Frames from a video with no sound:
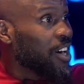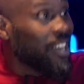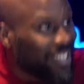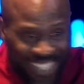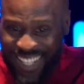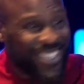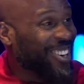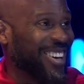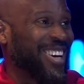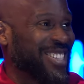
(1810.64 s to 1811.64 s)

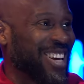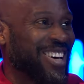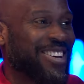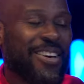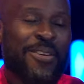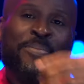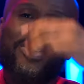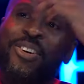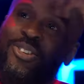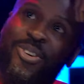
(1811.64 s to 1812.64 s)
Fight.
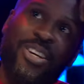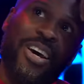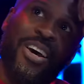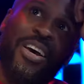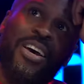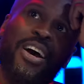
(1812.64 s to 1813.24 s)
So yeah,